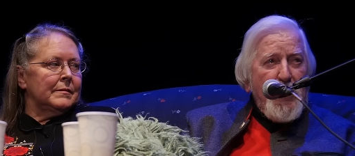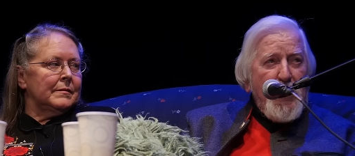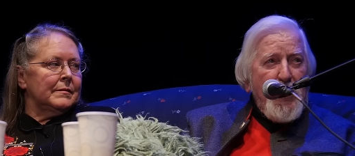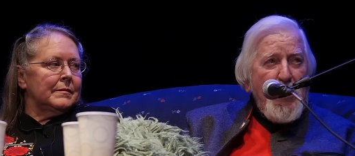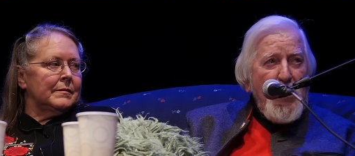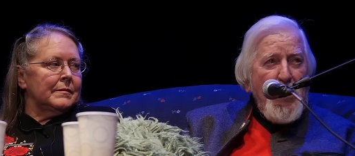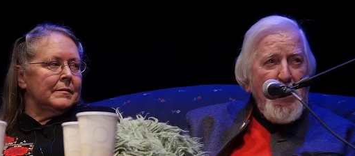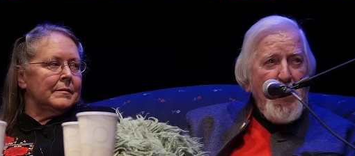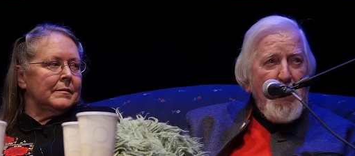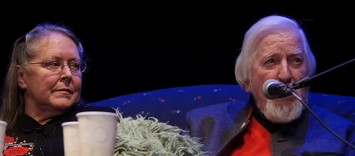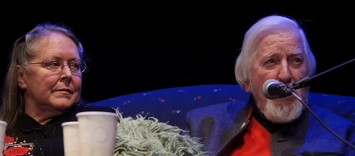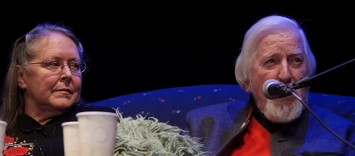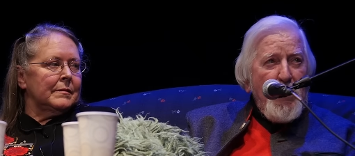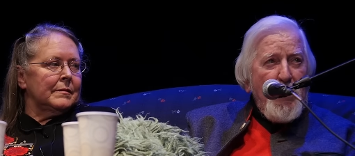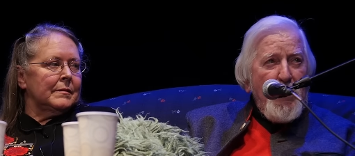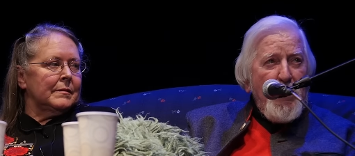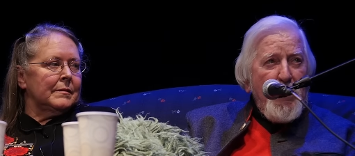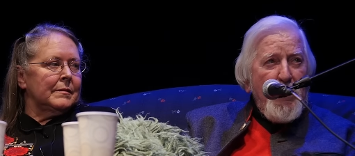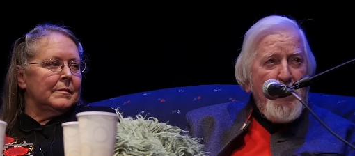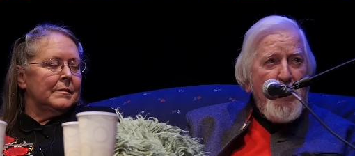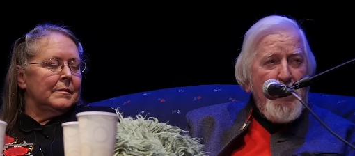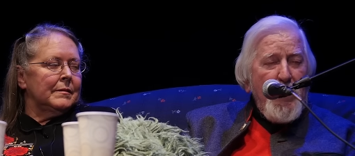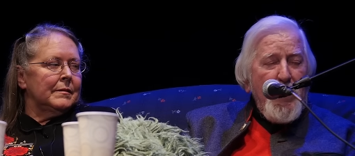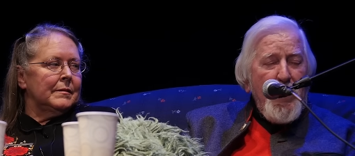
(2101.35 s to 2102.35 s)
Speaker 1: Jim.
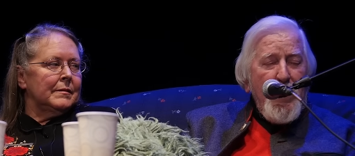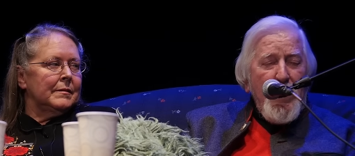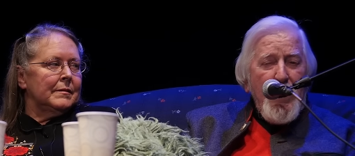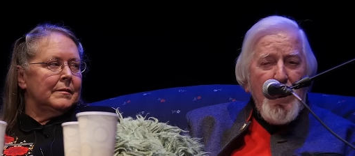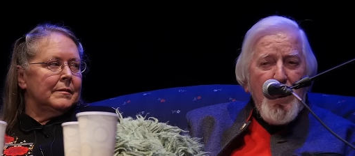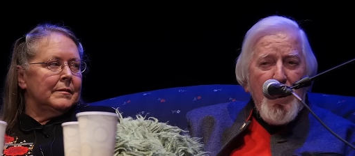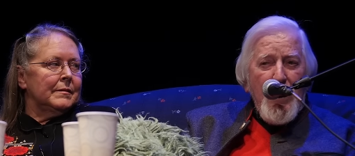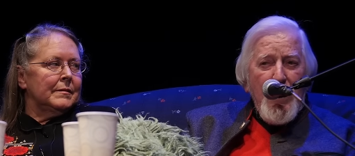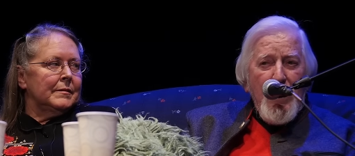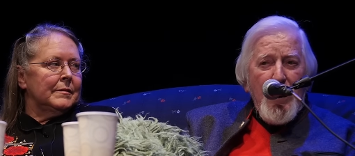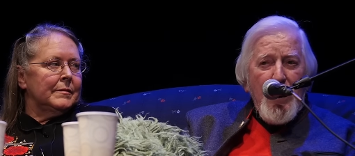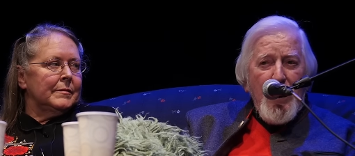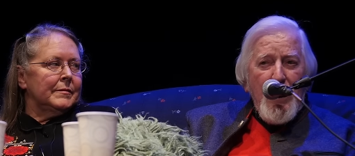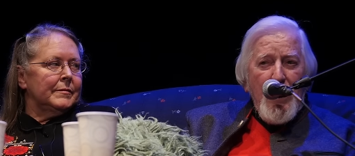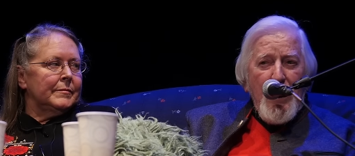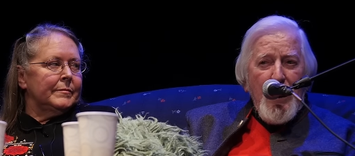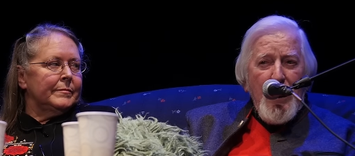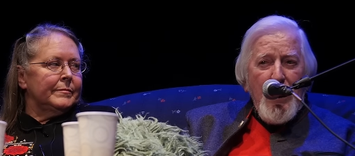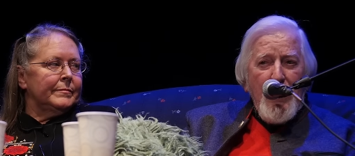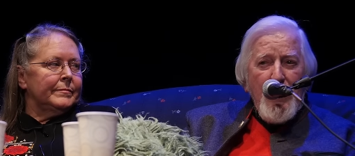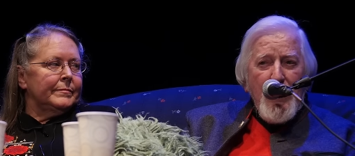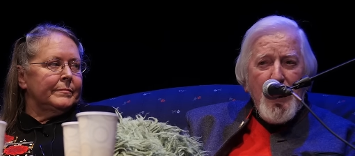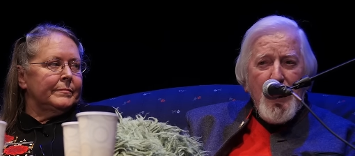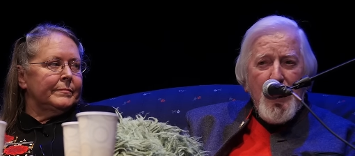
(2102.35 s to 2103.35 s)

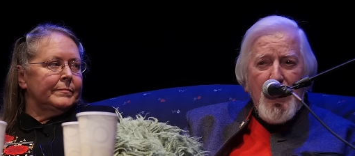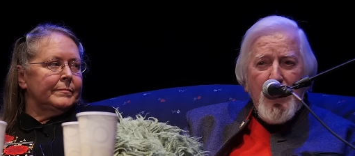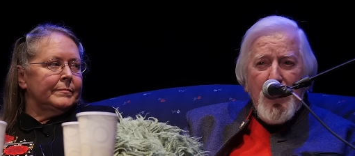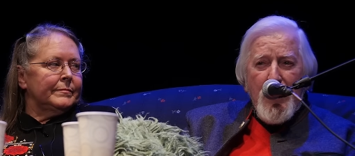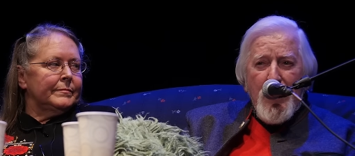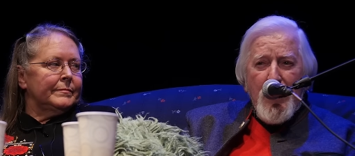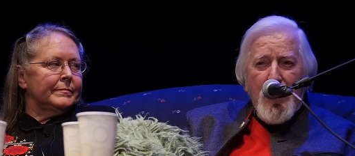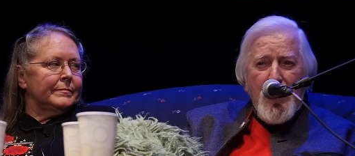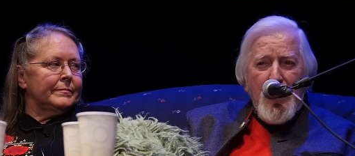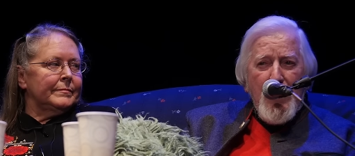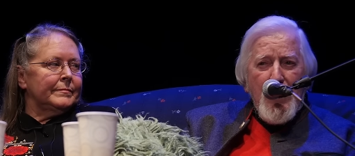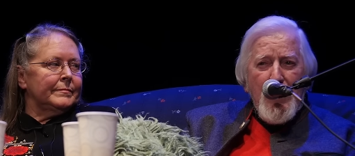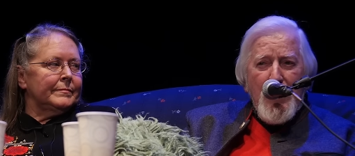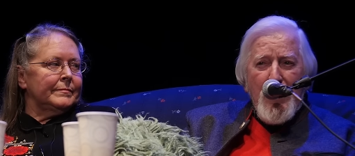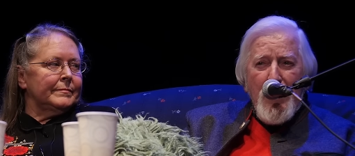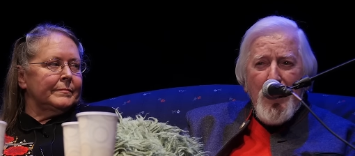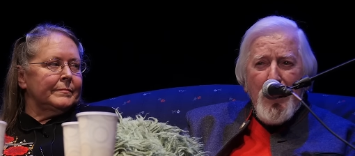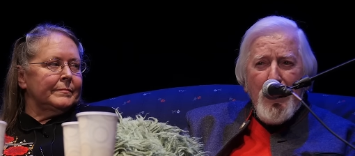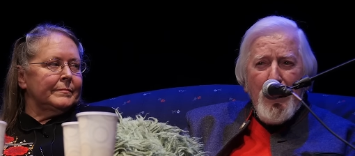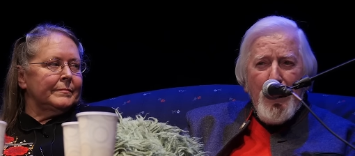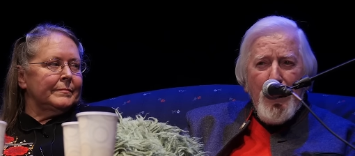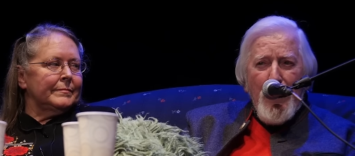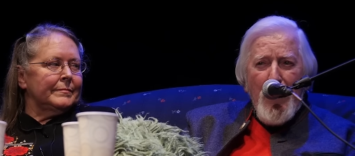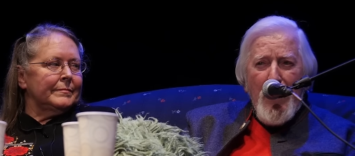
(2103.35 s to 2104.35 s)
He was a
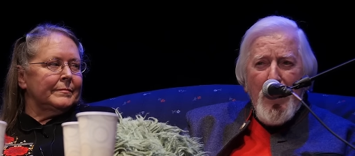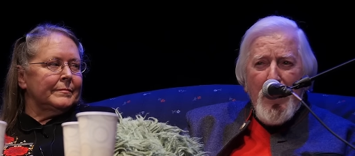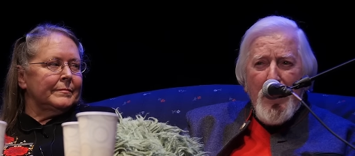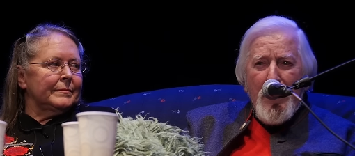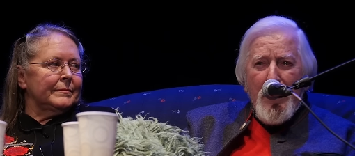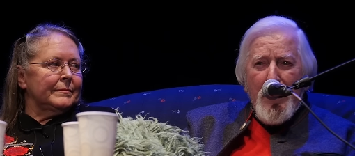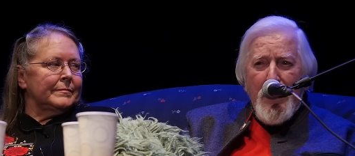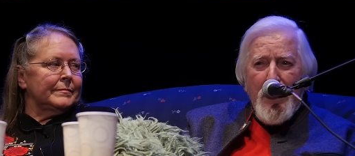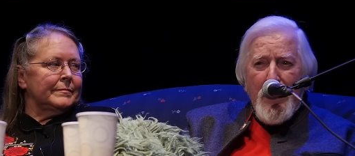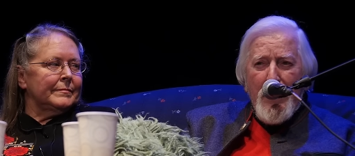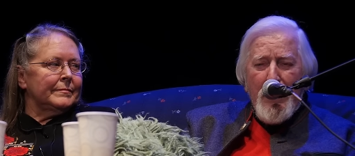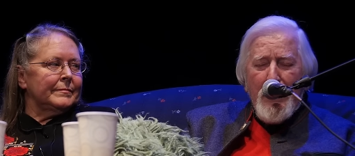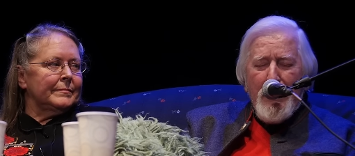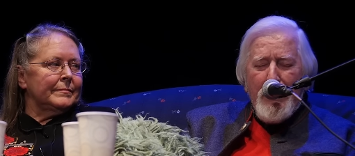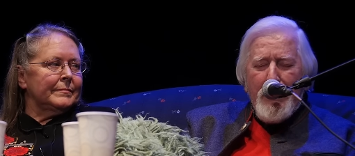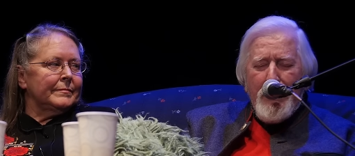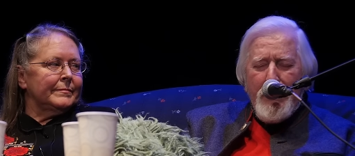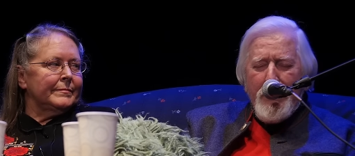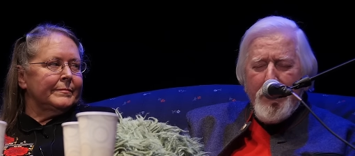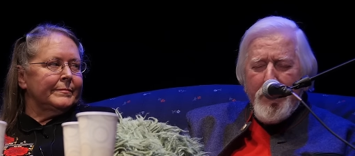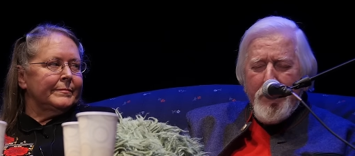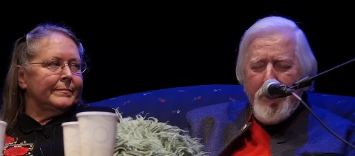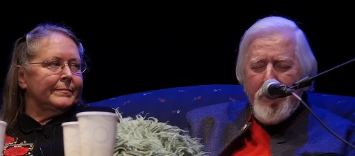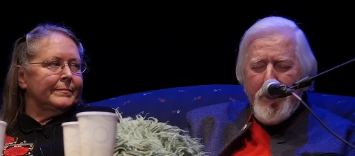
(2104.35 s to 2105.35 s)
dear friend,
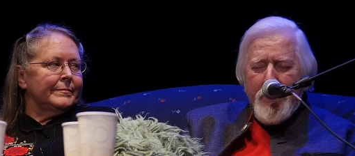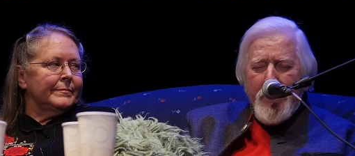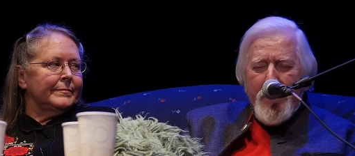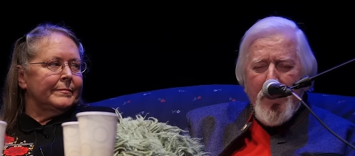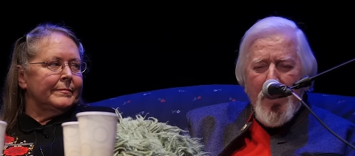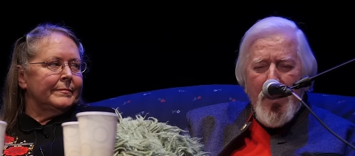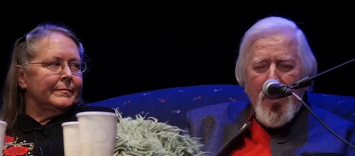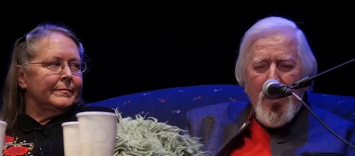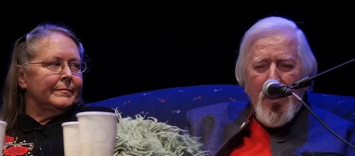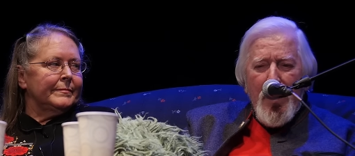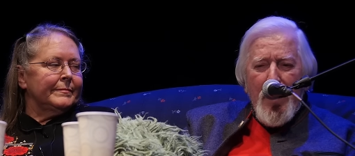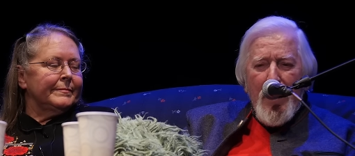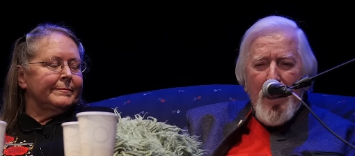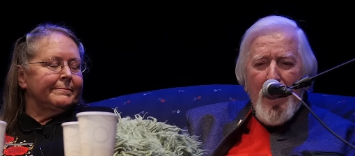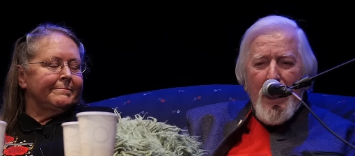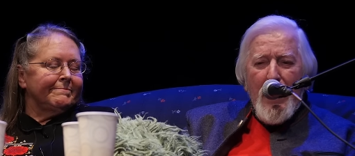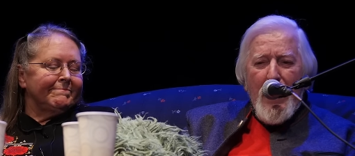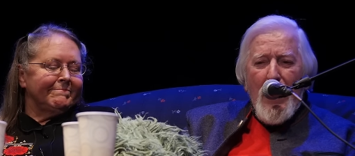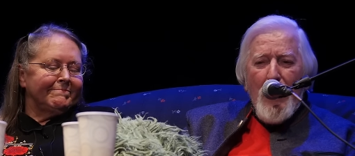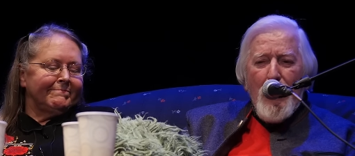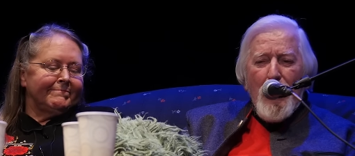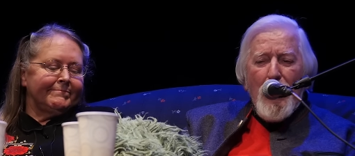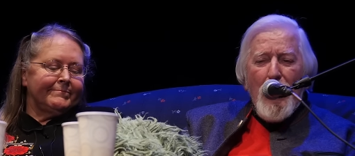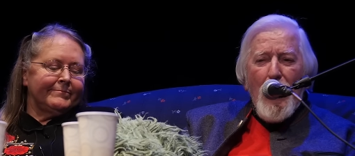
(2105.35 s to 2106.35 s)
and
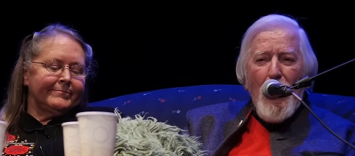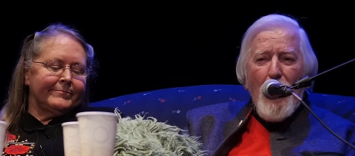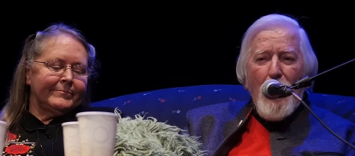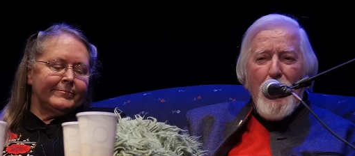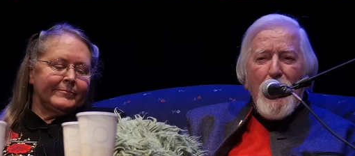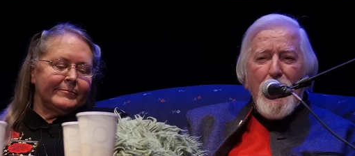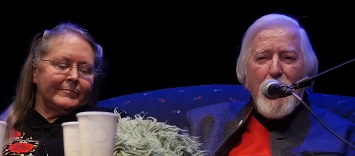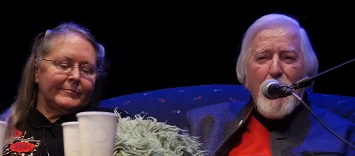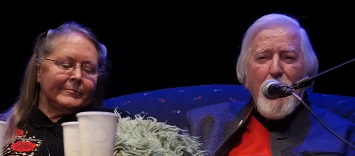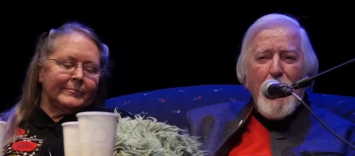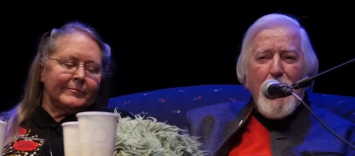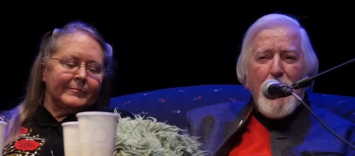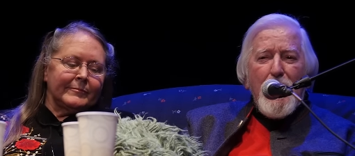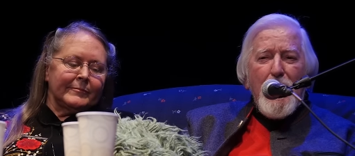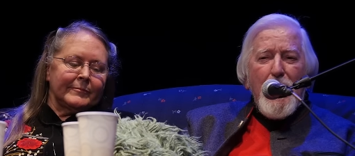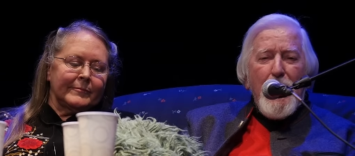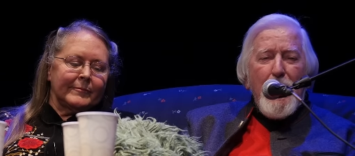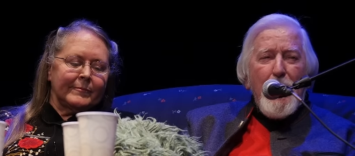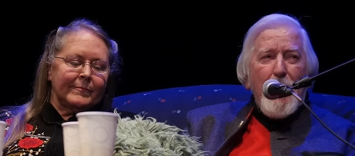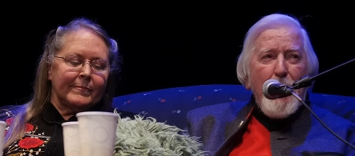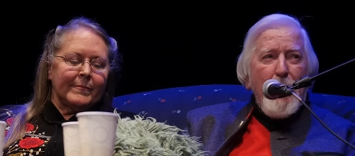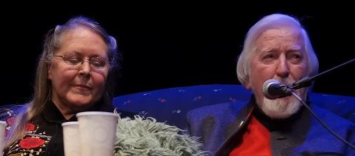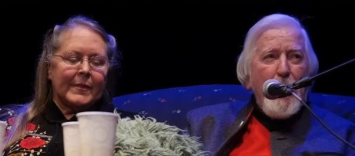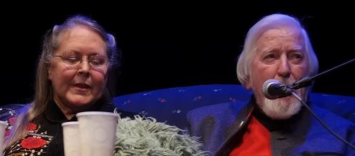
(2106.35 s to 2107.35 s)
I will always miss
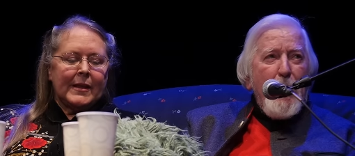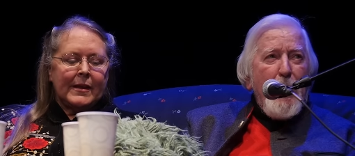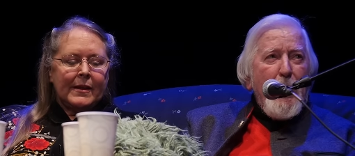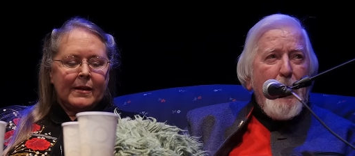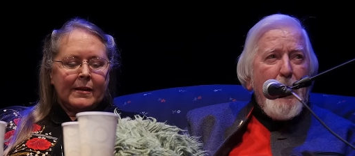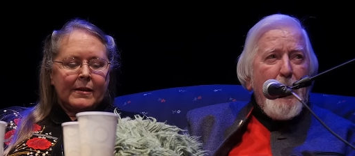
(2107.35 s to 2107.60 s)
him.